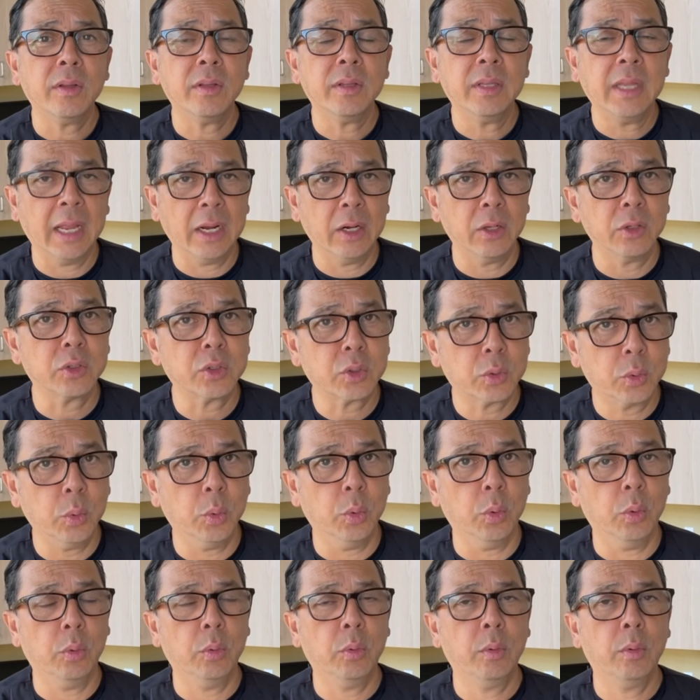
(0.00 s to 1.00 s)
dental
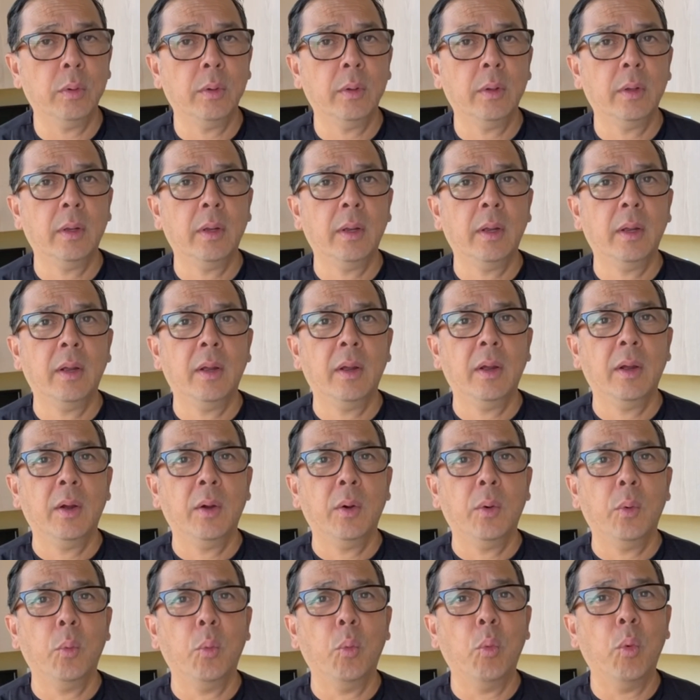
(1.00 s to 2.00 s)
school.
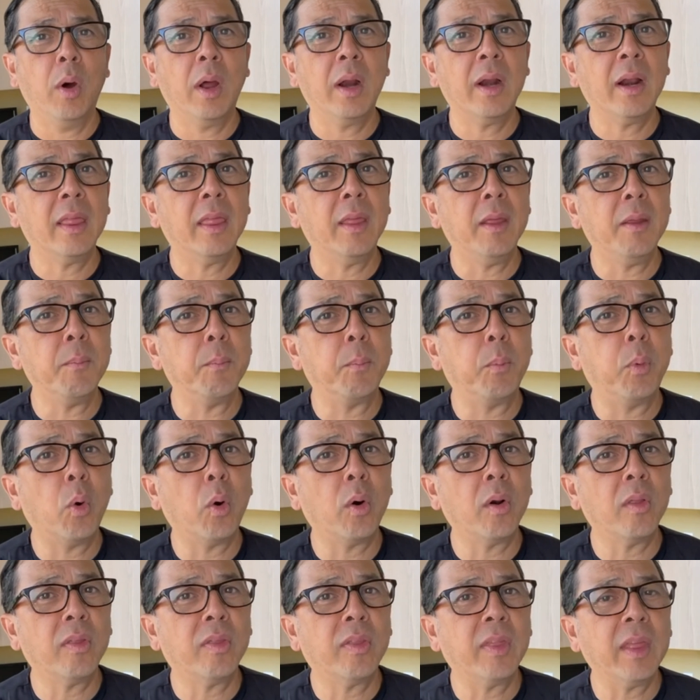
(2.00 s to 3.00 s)
One of the
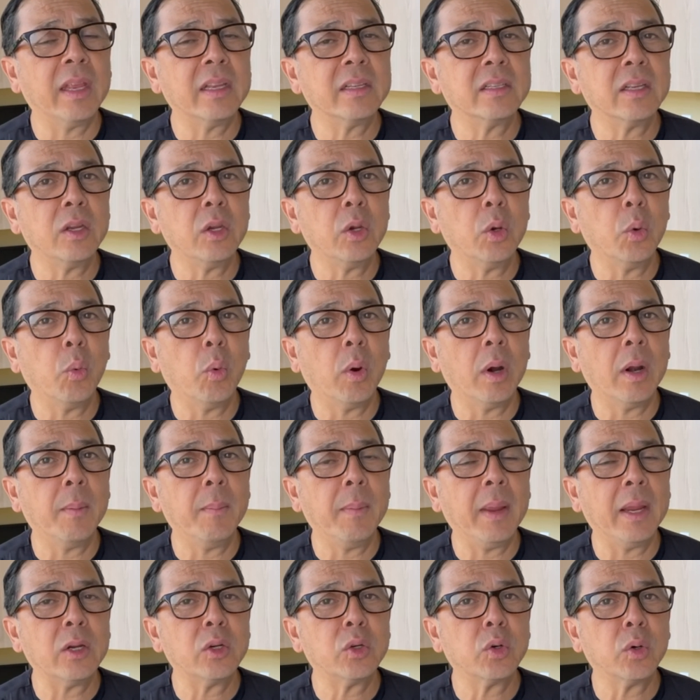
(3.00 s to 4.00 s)
important things that you want to
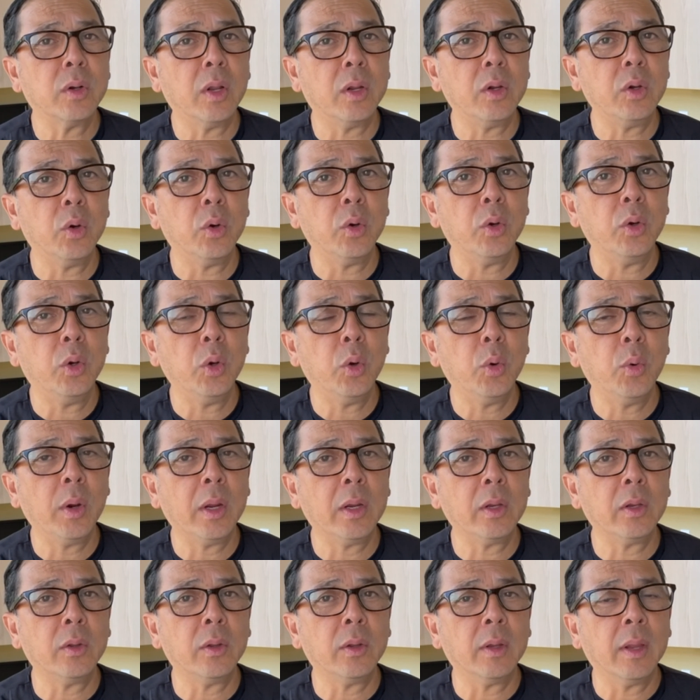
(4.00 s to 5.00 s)
make sure that you're
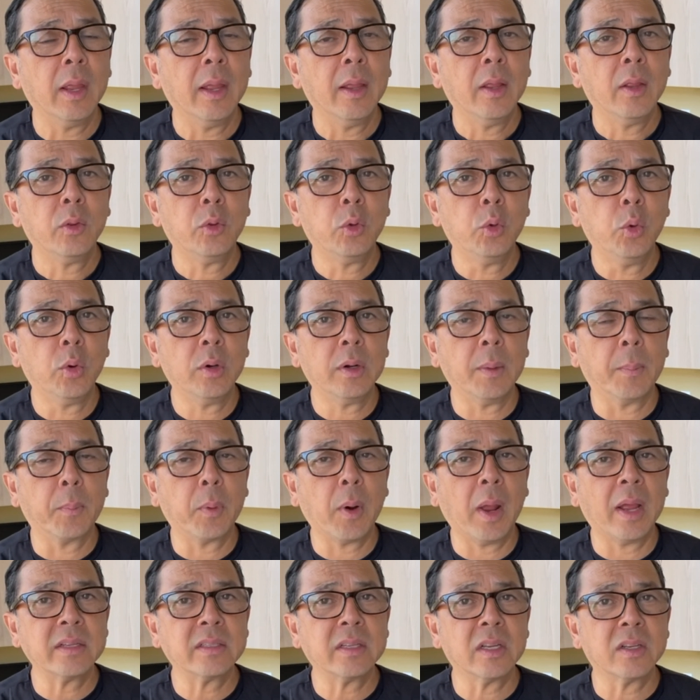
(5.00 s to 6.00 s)
doing during the
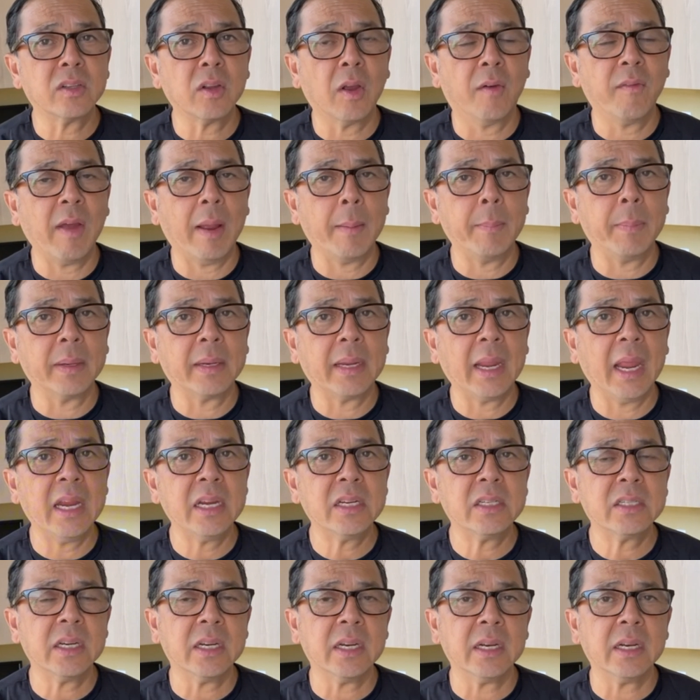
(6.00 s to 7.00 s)
process of
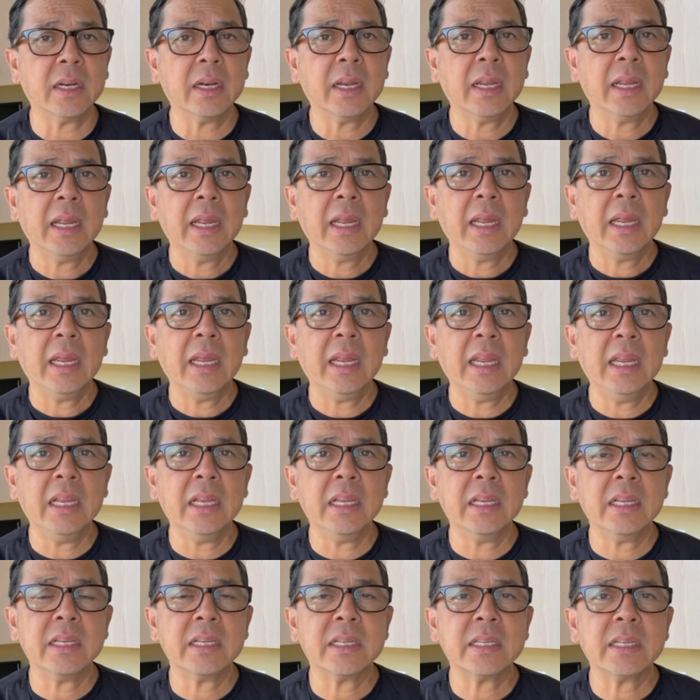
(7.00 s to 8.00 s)
application
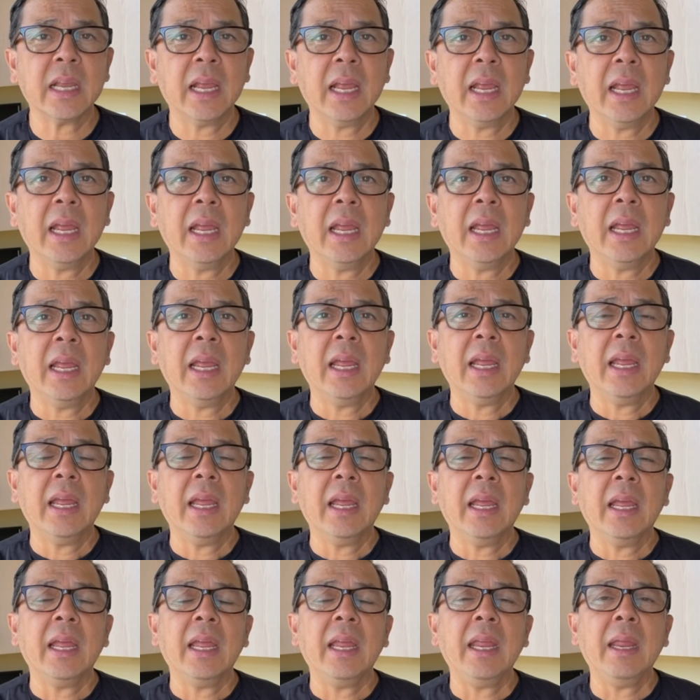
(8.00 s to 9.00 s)
is
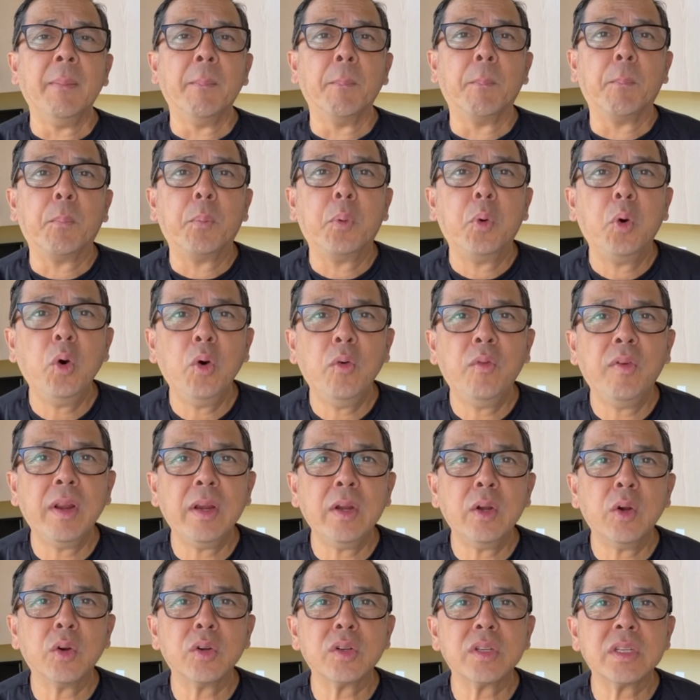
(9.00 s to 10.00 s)

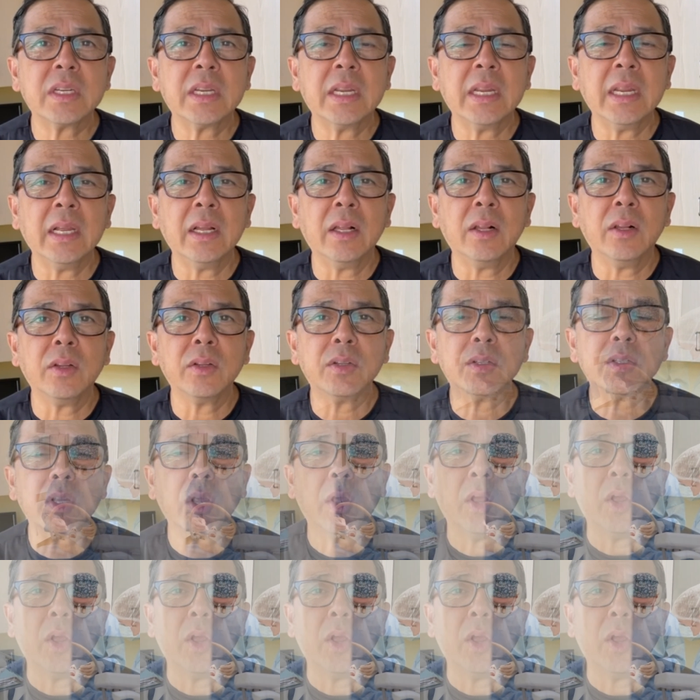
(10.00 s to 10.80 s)
improving your skills